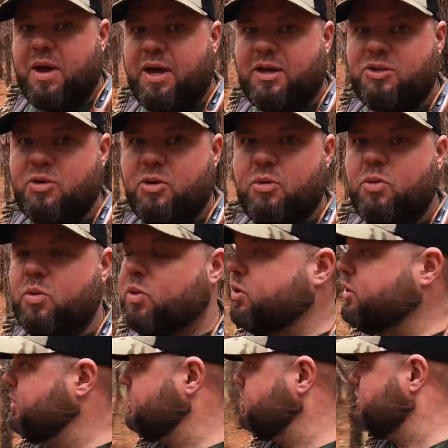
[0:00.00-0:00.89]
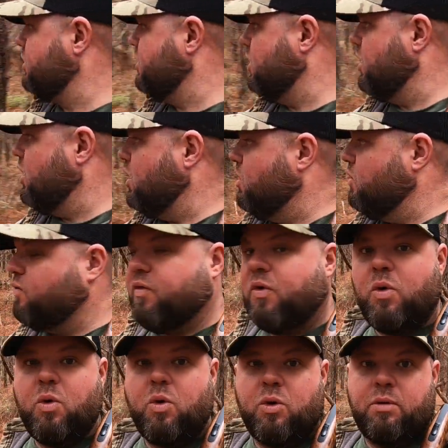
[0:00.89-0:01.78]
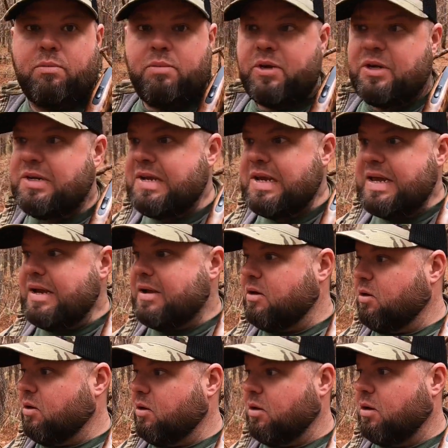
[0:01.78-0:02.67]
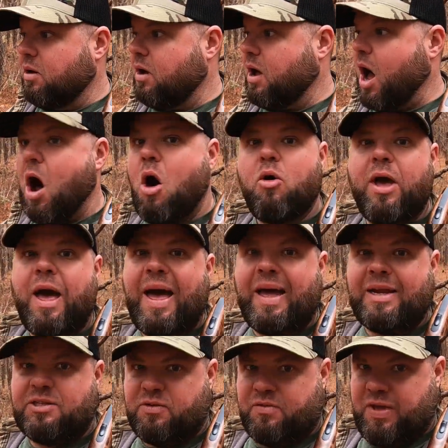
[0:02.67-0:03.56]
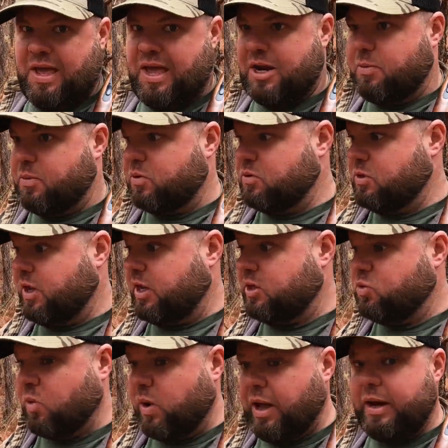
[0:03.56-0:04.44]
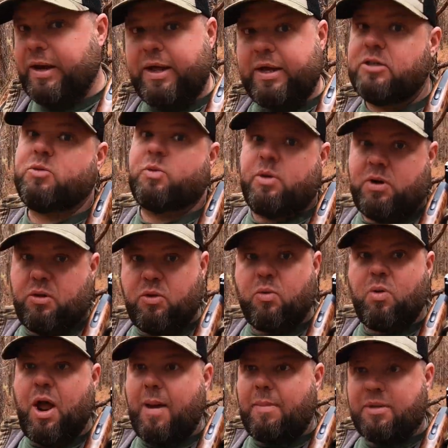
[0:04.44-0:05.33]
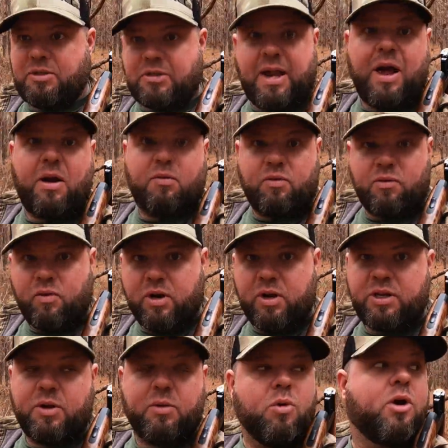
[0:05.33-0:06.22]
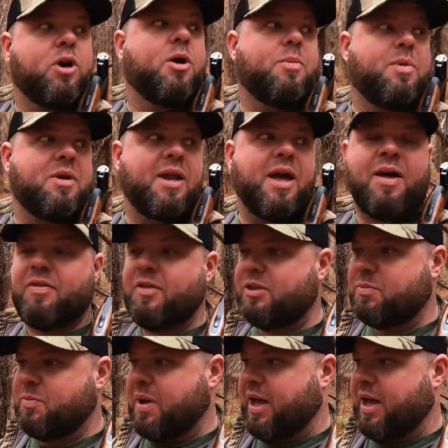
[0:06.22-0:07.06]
paths through the woods for deer, all kinds of animals, as well as, well, the rabbits now freely run up and down these